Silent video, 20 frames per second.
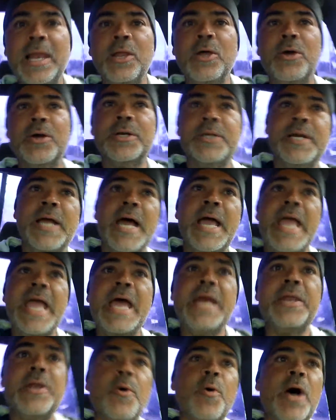looked, and I
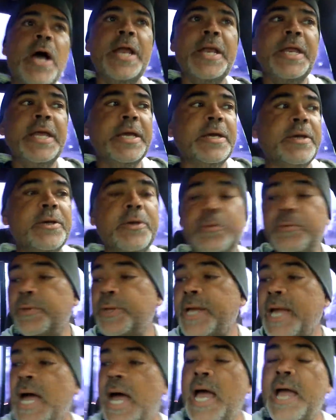had no idea who the
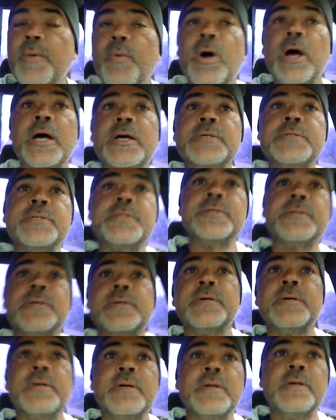guy was
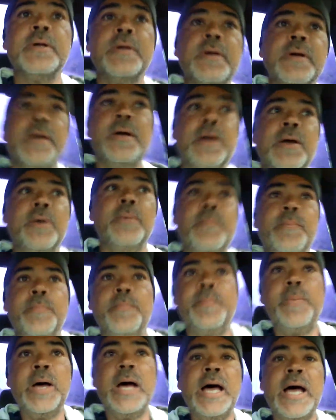
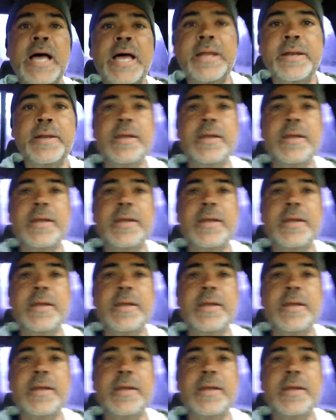but